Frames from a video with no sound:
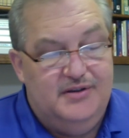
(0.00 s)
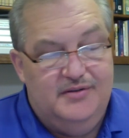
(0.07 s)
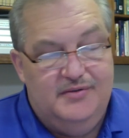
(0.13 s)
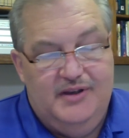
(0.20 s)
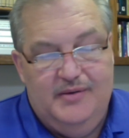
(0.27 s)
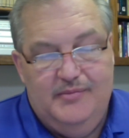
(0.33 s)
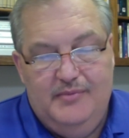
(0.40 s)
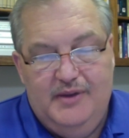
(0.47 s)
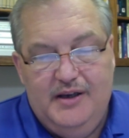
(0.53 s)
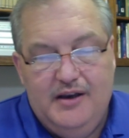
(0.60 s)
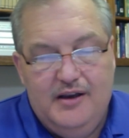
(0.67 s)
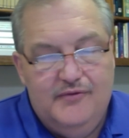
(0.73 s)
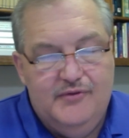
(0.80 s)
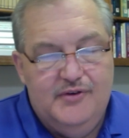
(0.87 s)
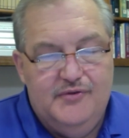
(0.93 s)
And many
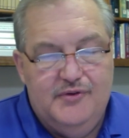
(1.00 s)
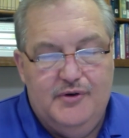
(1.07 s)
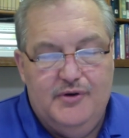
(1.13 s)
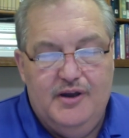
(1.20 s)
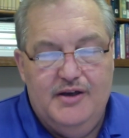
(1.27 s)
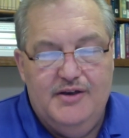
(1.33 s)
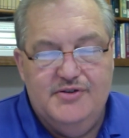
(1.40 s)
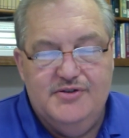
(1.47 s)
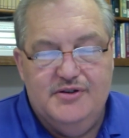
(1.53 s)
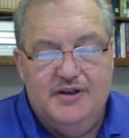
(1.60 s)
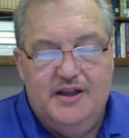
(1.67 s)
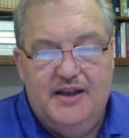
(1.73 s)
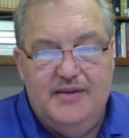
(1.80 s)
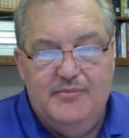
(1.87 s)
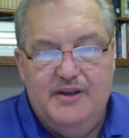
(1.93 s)
of you, if you're honest, you're
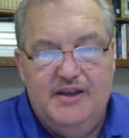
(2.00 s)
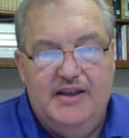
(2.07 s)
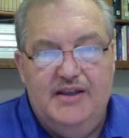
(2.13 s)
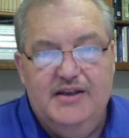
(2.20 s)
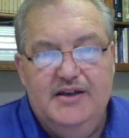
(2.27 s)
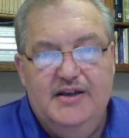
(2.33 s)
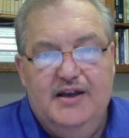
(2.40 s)
like me.